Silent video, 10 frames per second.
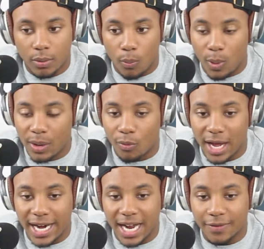went
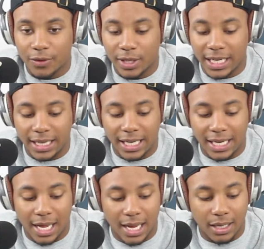right after it. And they
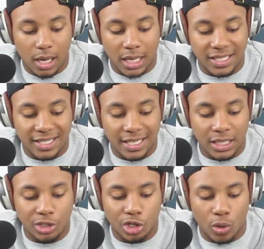got
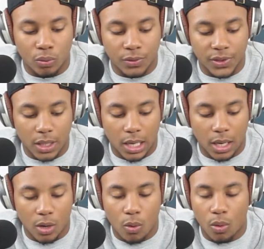Sidney Jones,
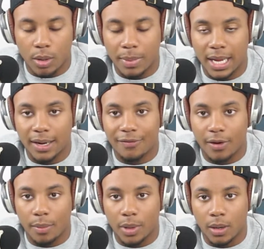cornerback
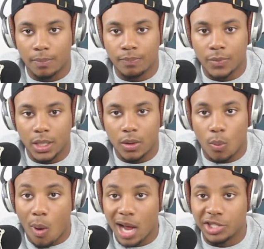from
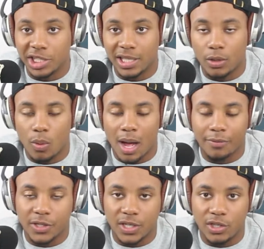Washington, who
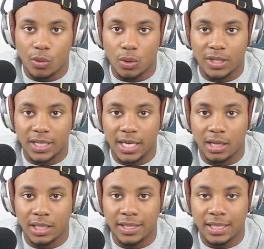obviously tore his
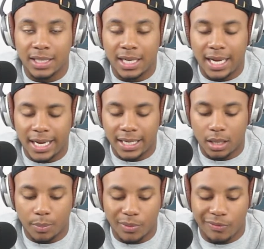Achilles.
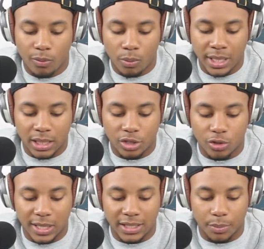And before we get
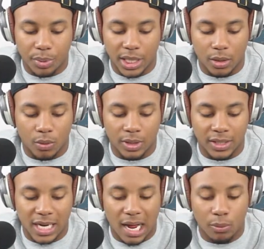Trey's opinion on
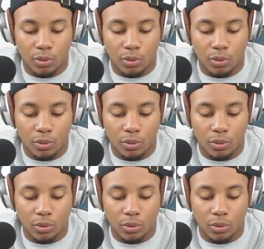this, I